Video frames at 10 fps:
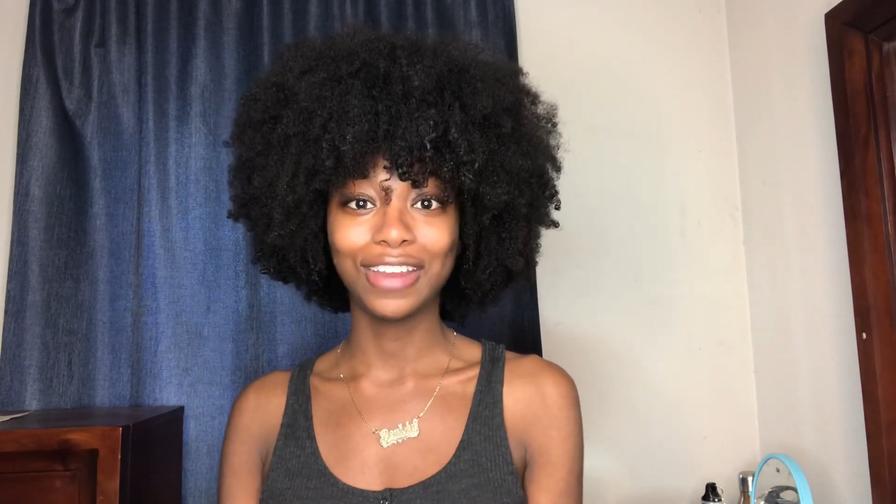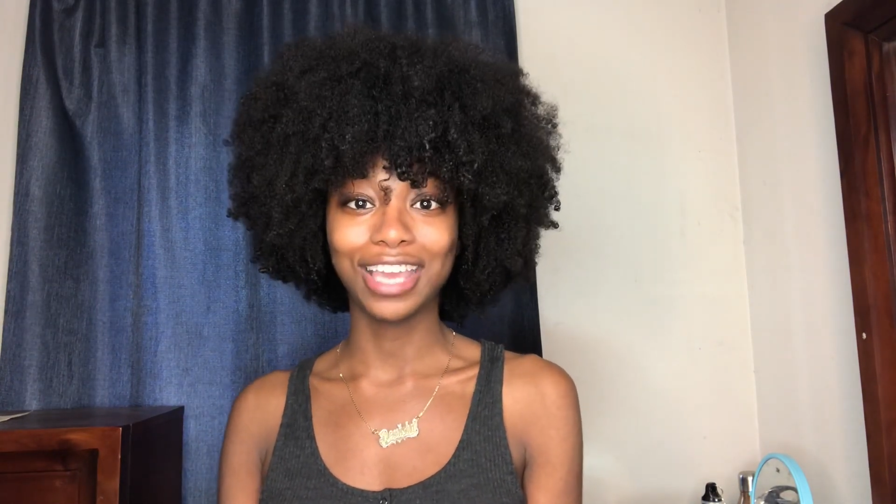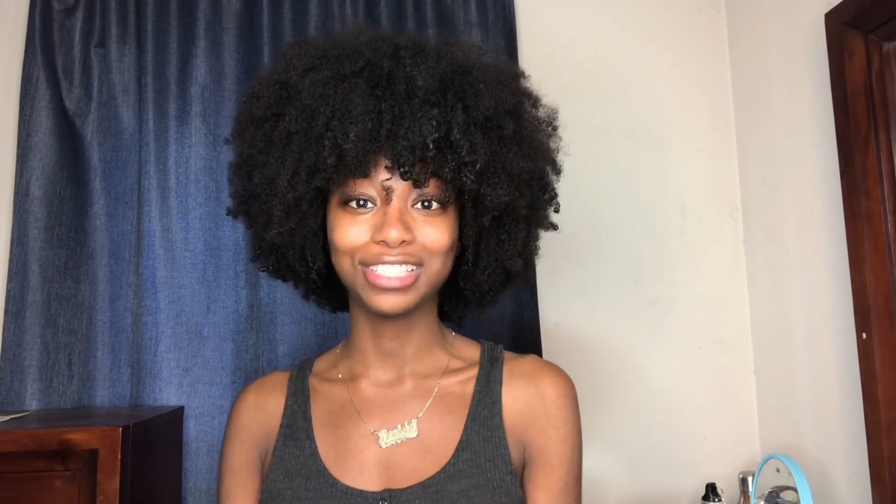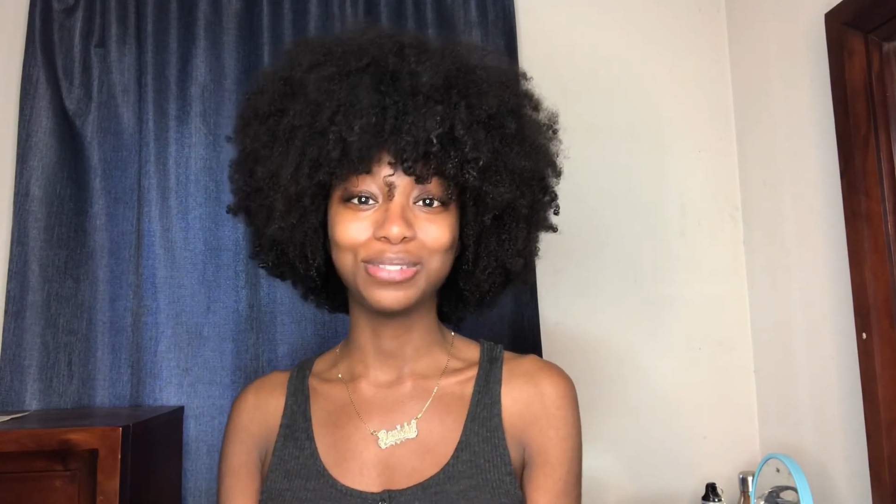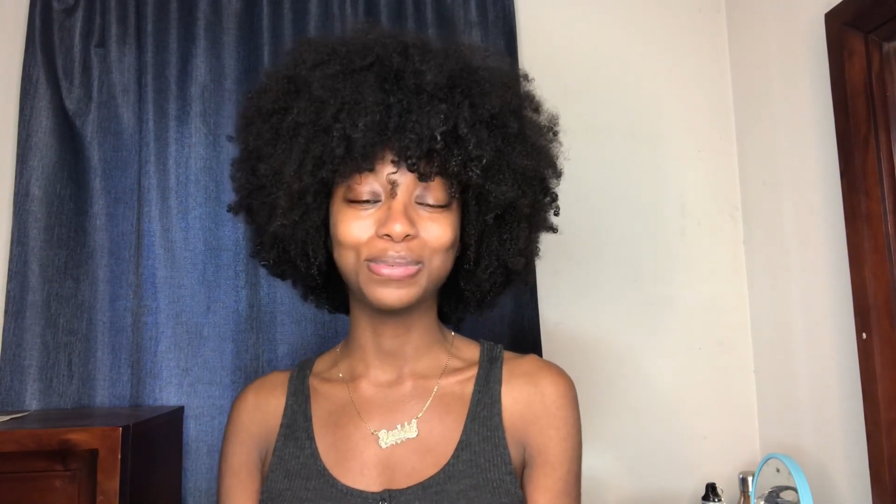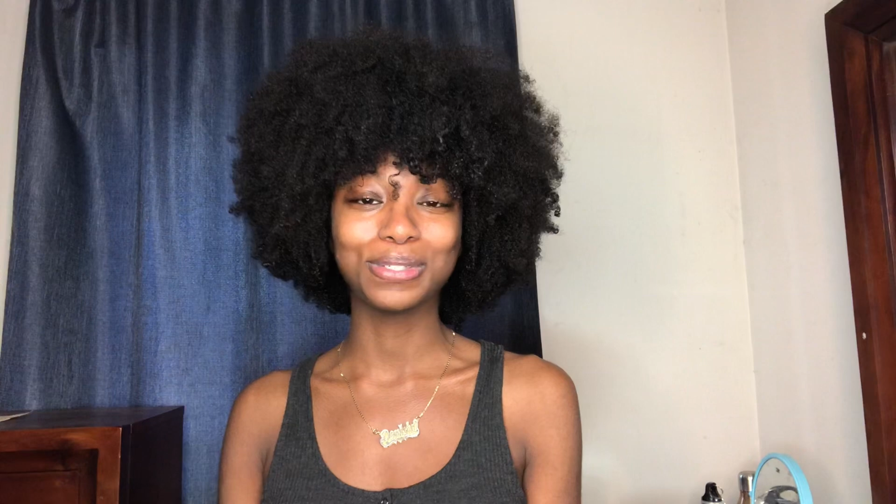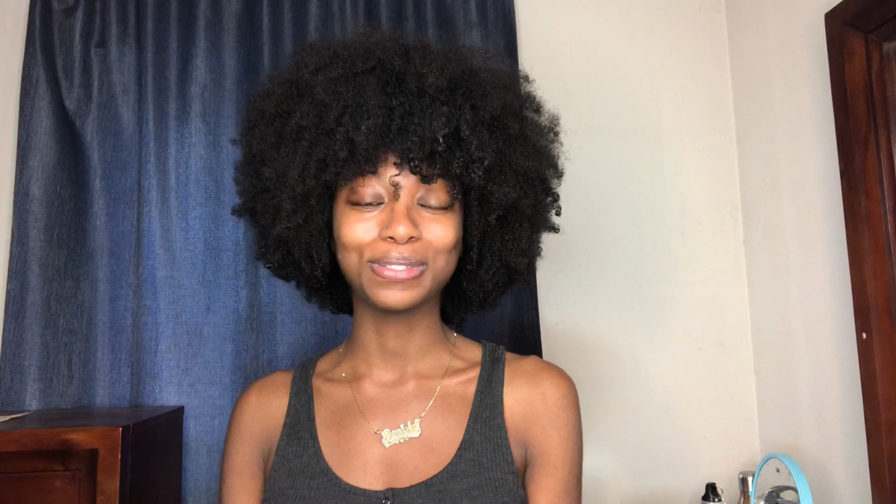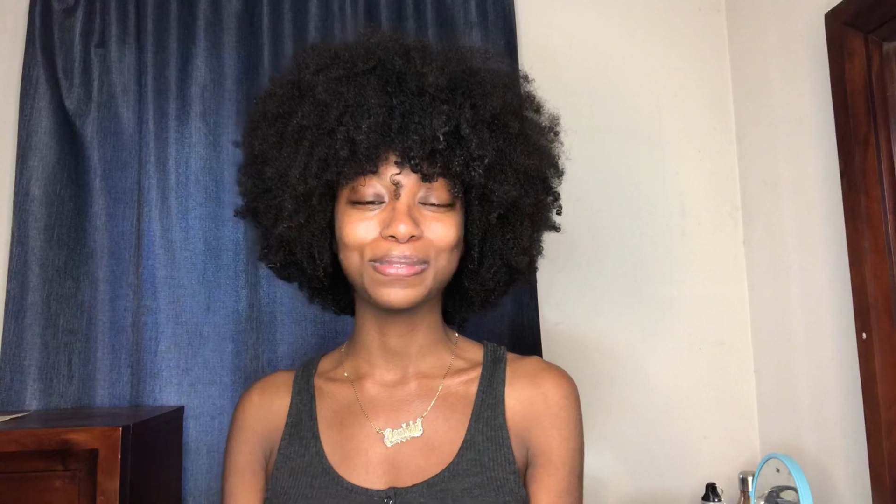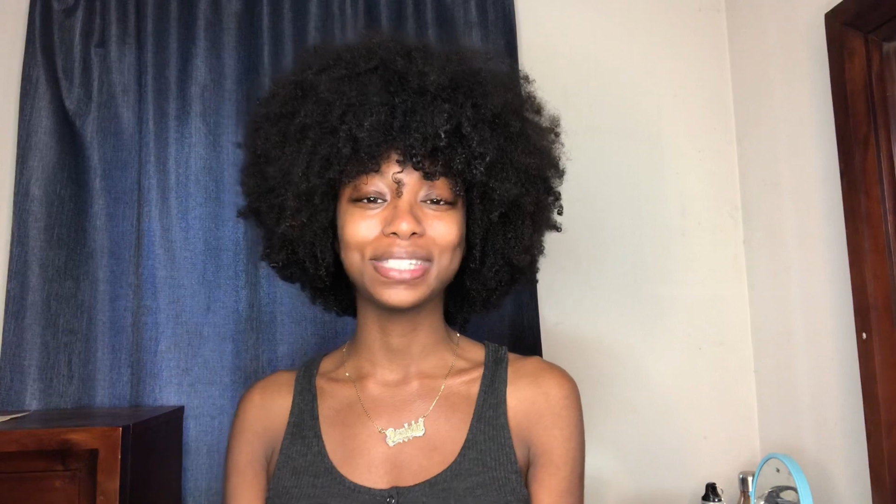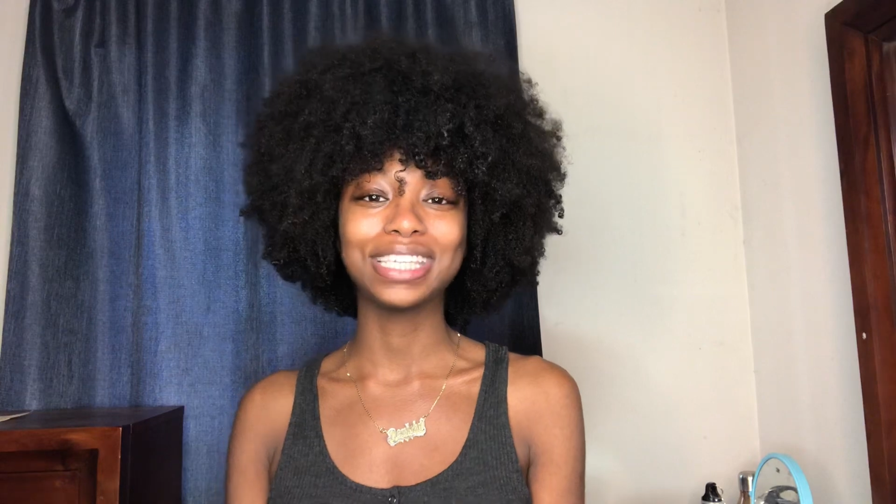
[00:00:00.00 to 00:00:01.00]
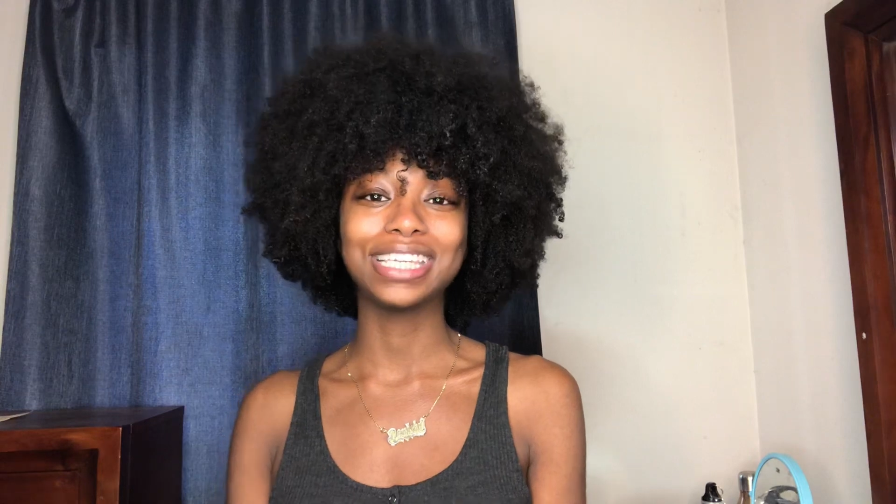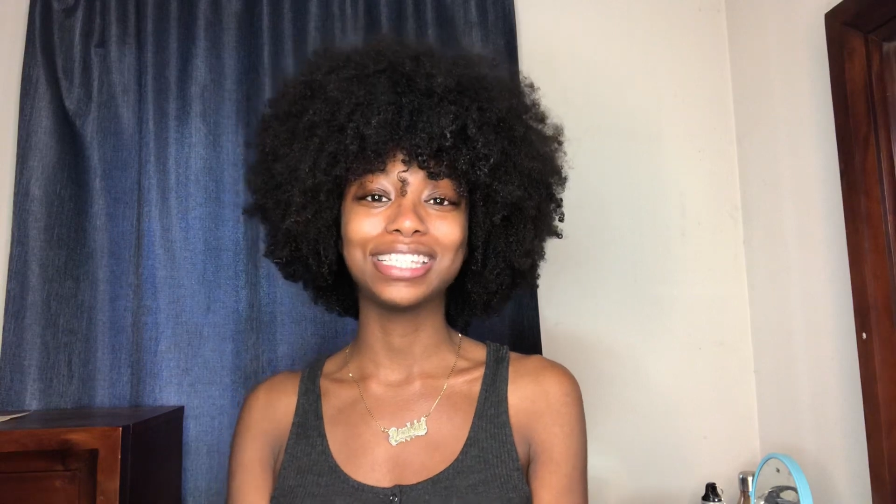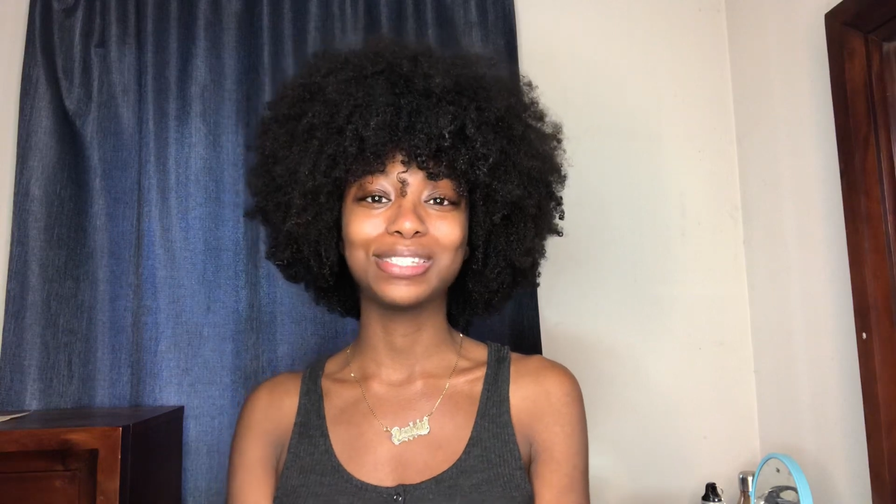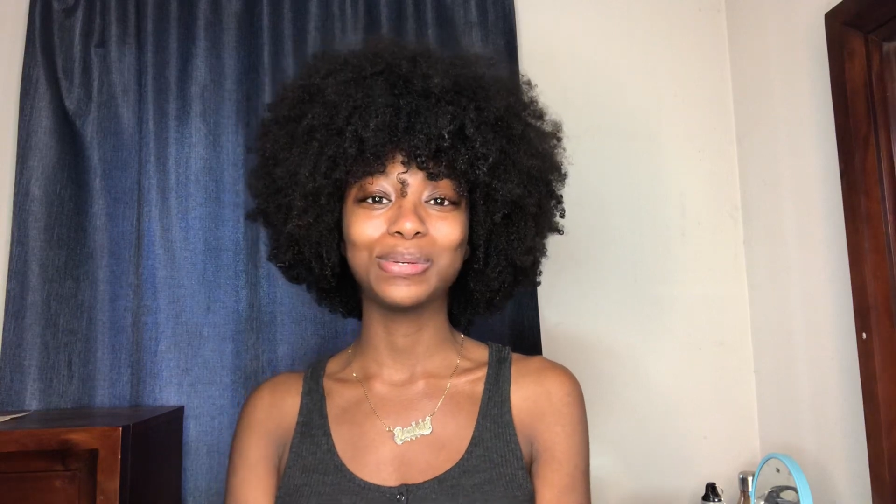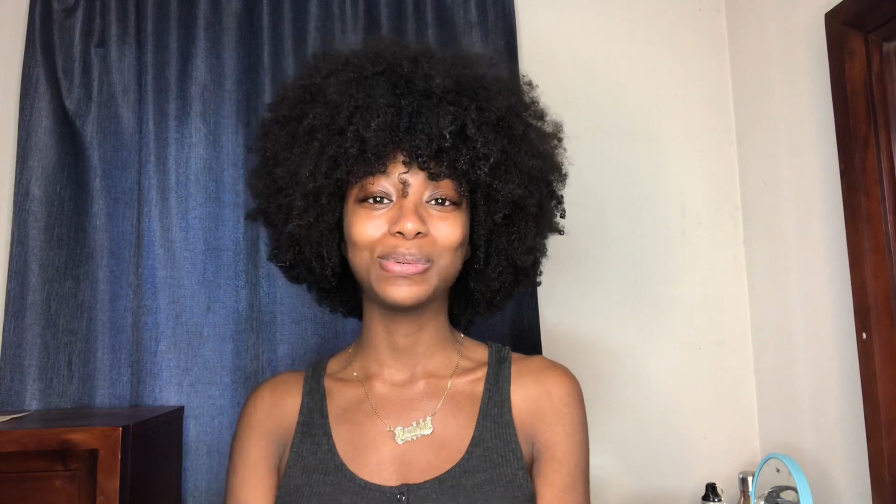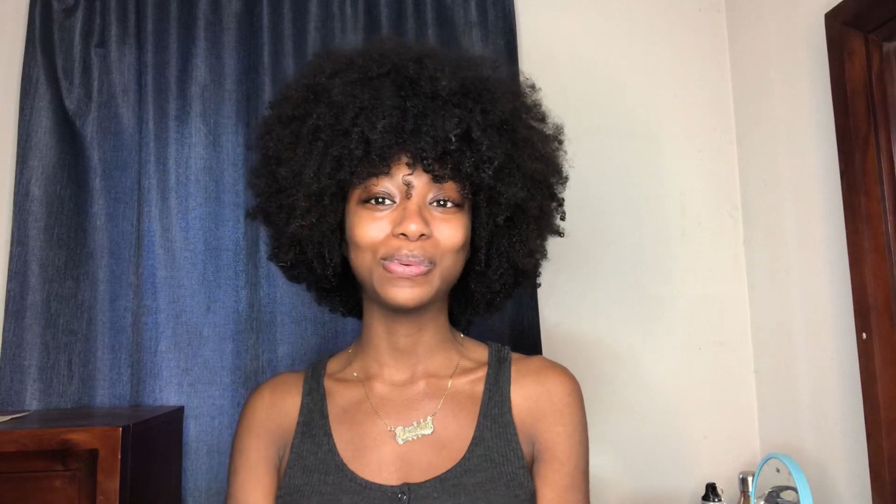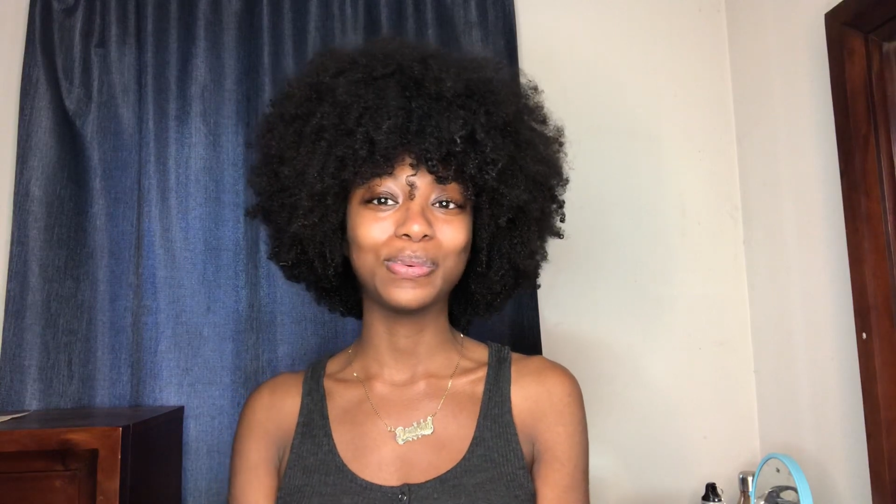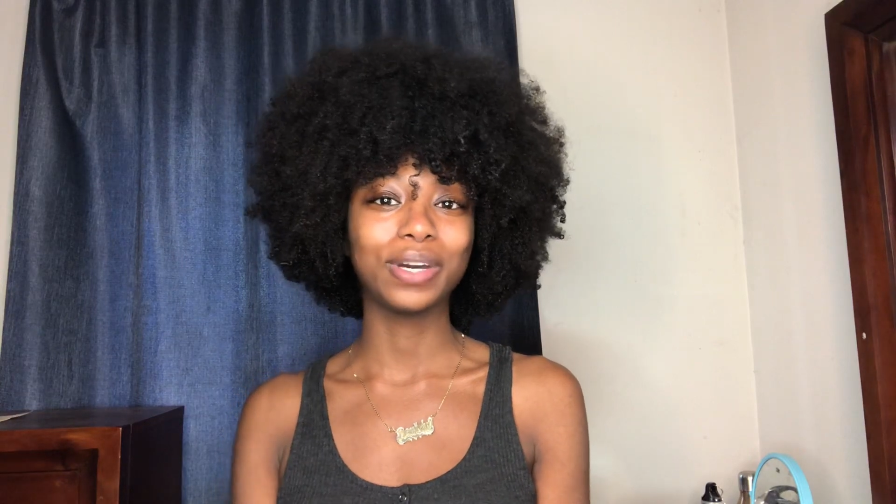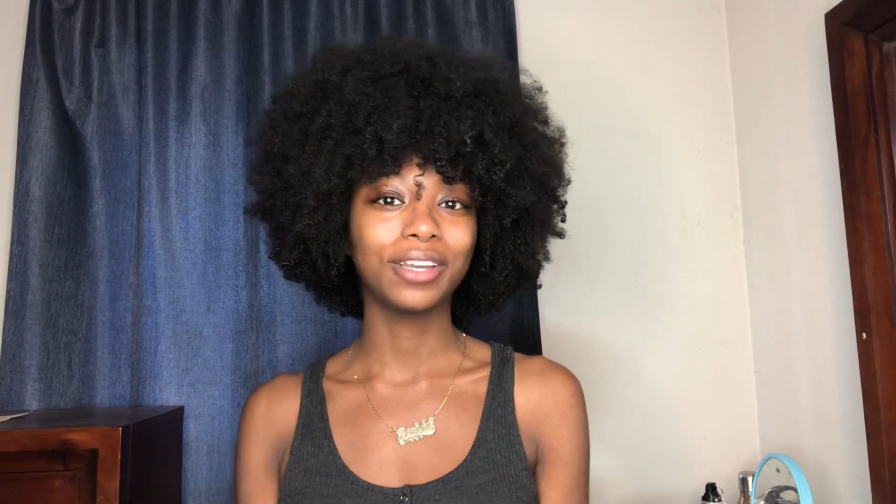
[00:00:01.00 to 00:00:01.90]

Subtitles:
as you will soon see, to